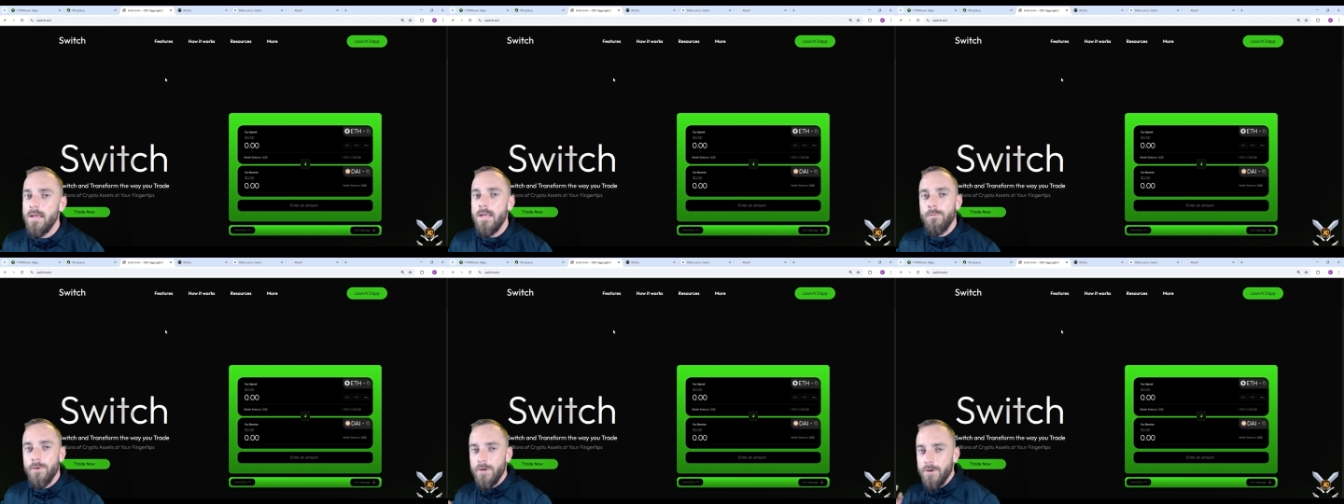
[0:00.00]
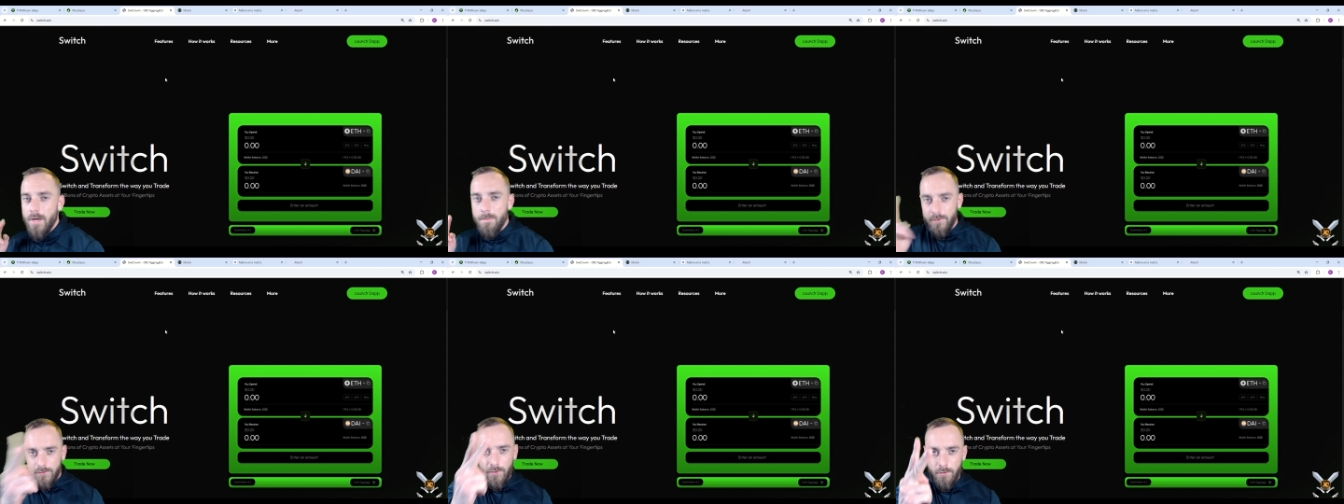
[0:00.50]
For your
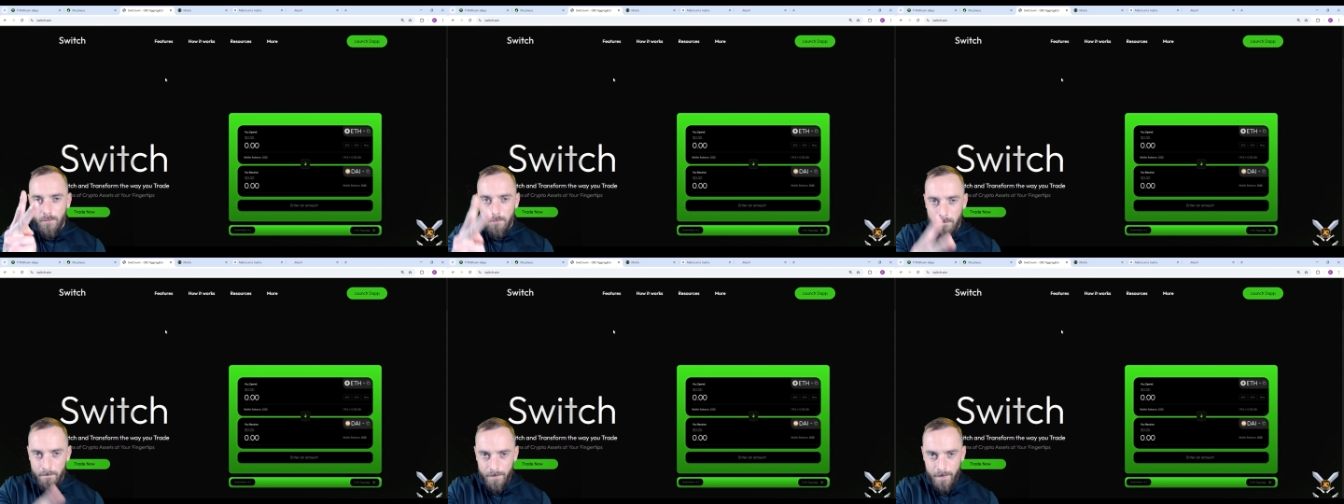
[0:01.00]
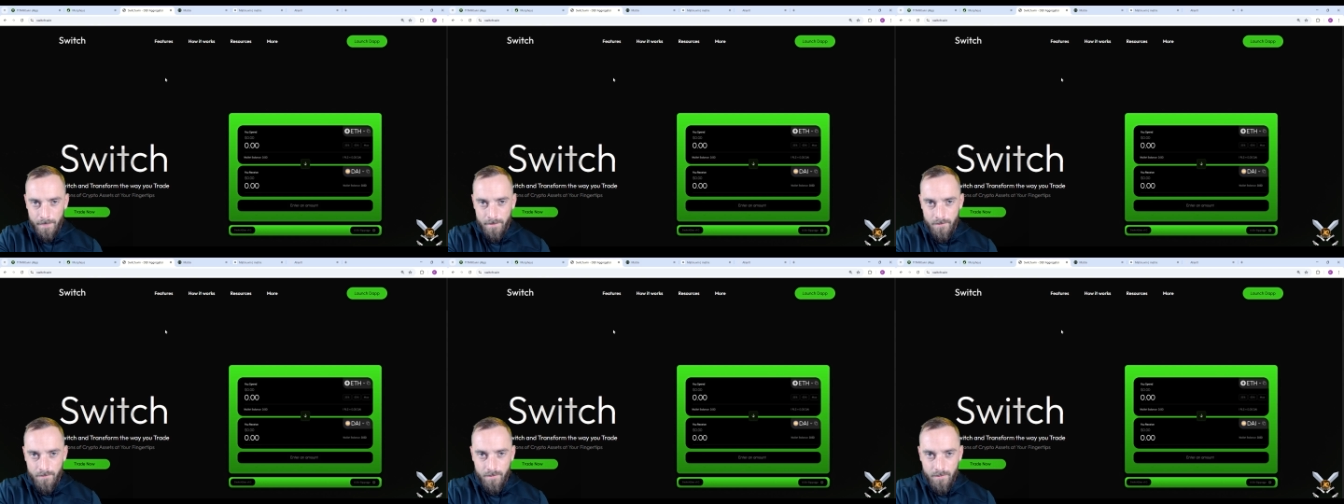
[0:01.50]
#2
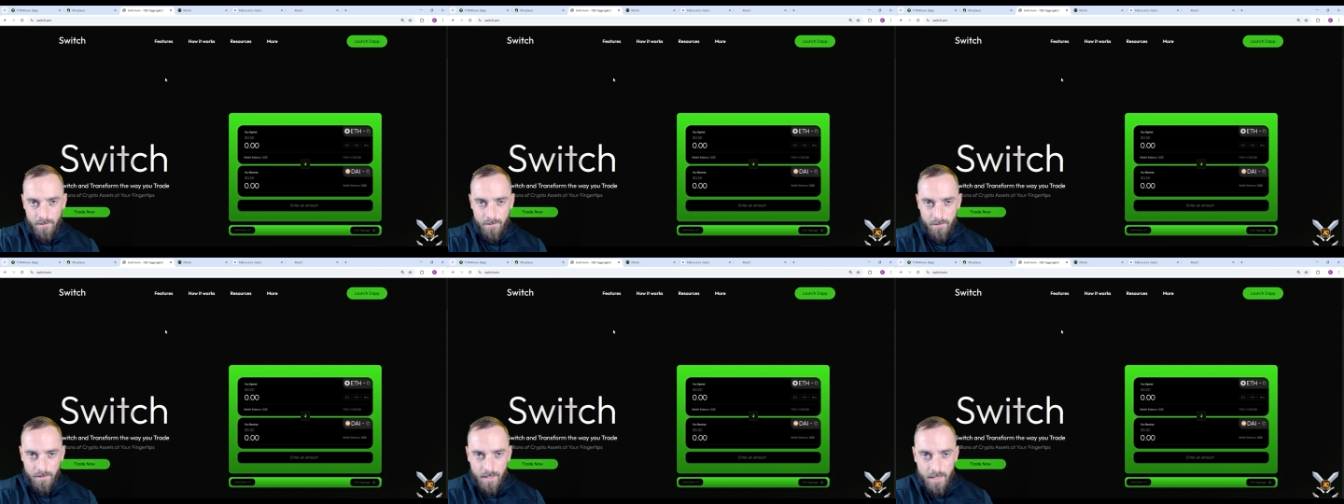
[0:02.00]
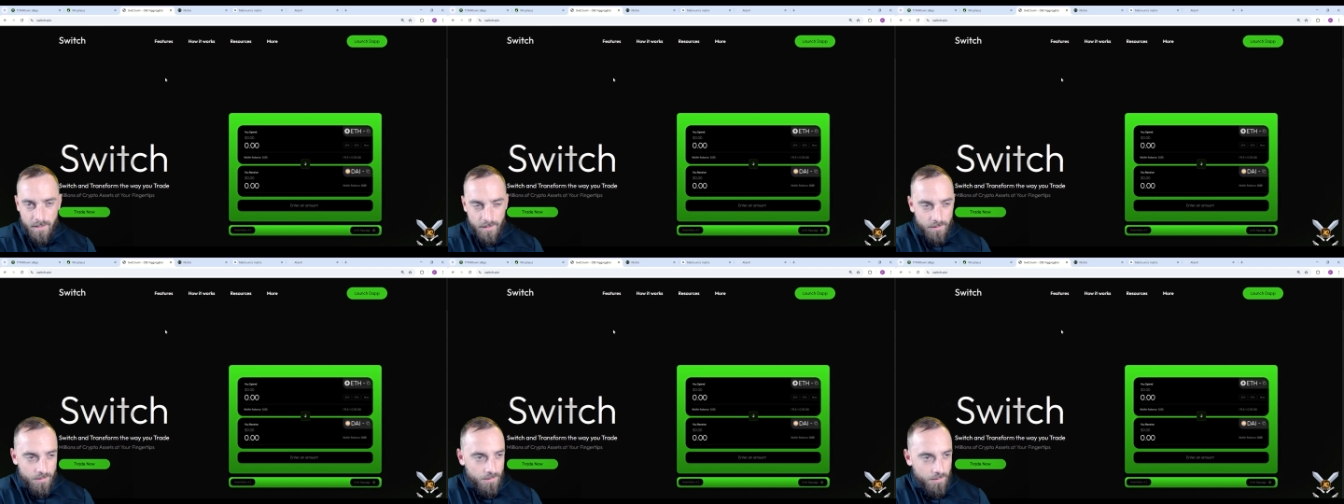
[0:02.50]

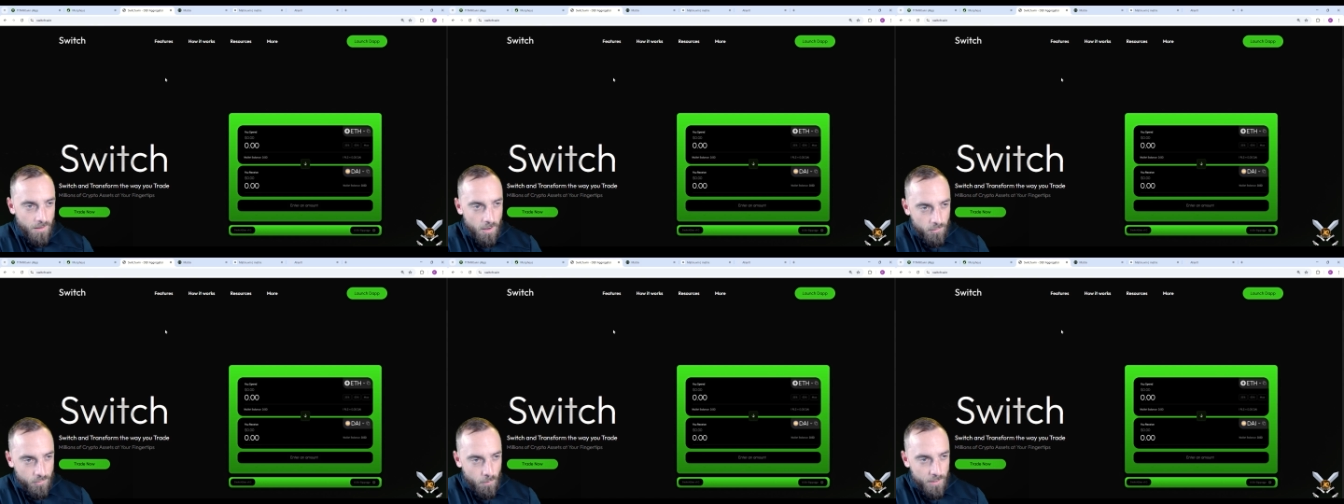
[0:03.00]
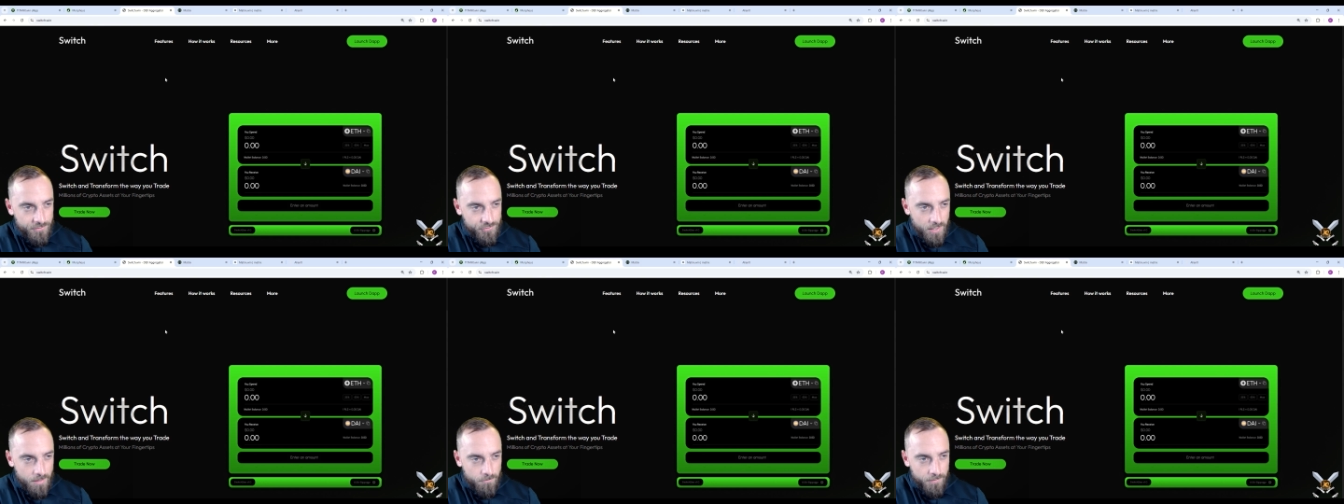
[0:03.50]
hidden altcoin
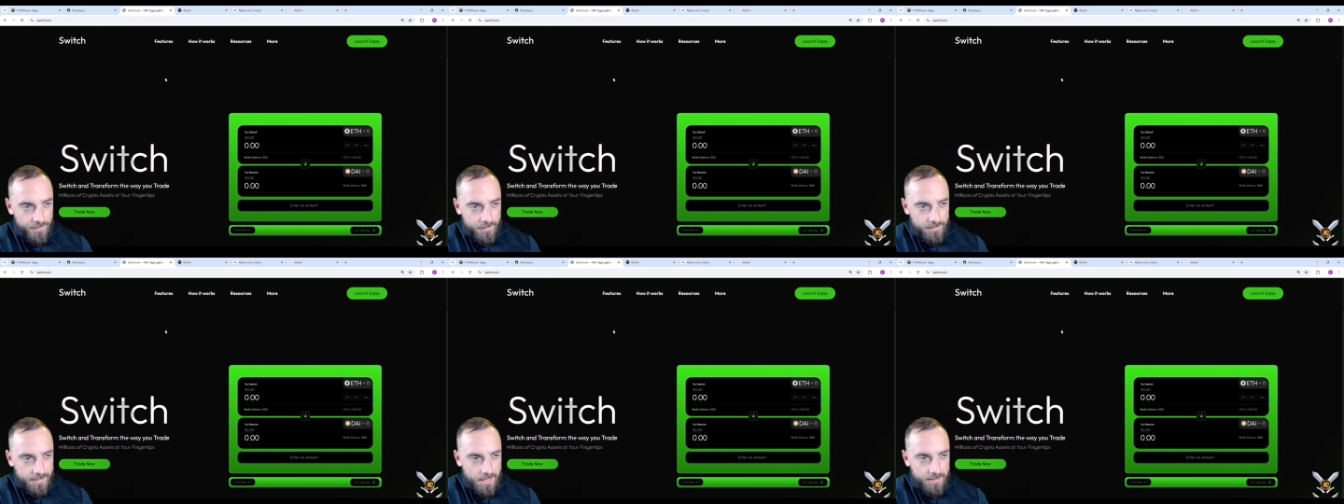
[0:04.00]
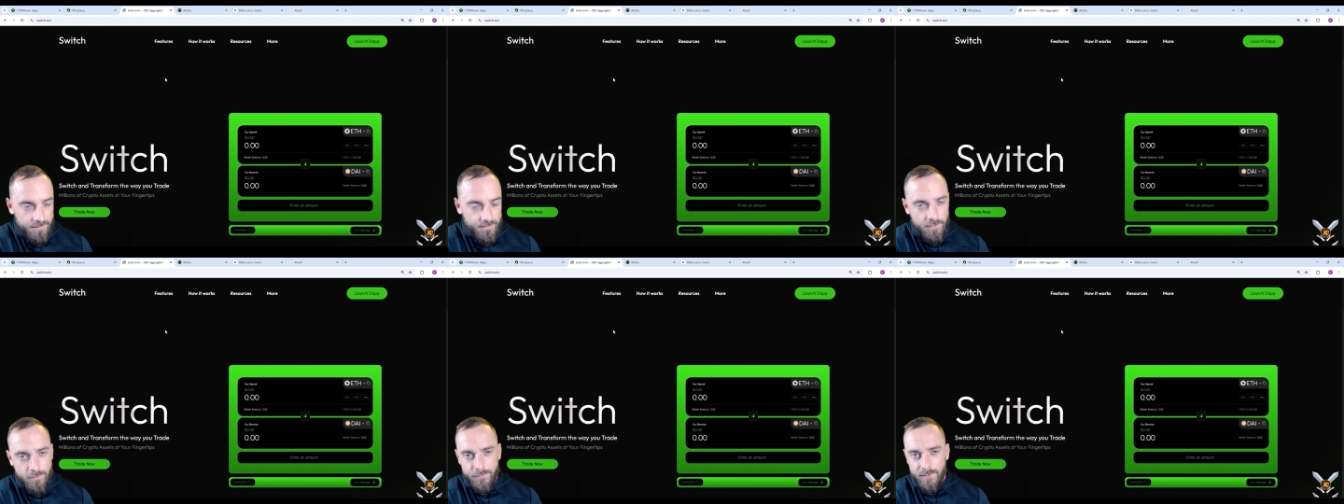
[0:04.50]
gem within the TitanX
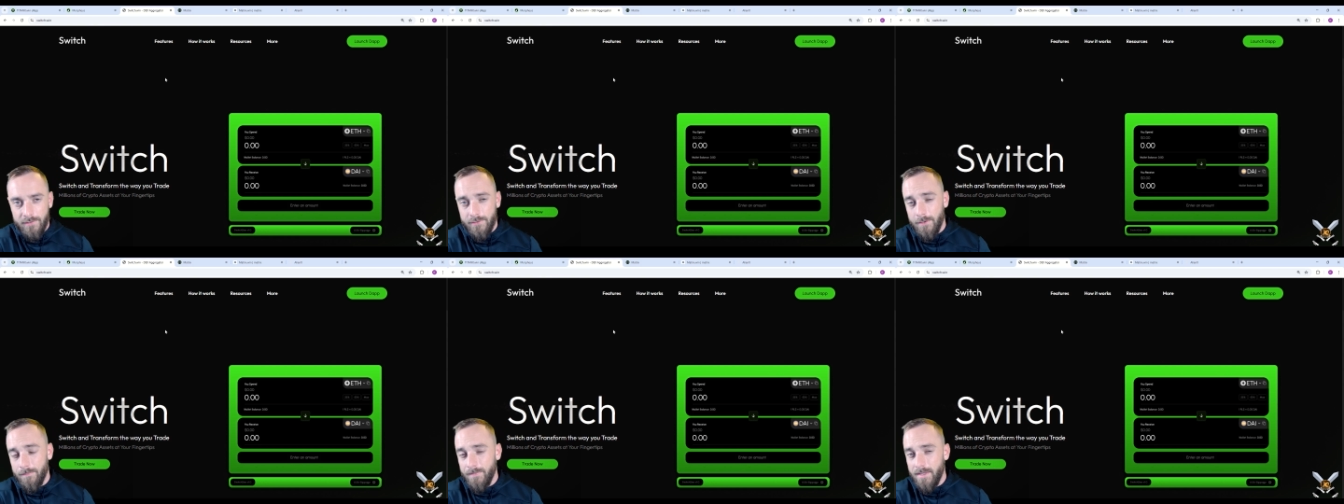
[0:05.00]
ecosystem,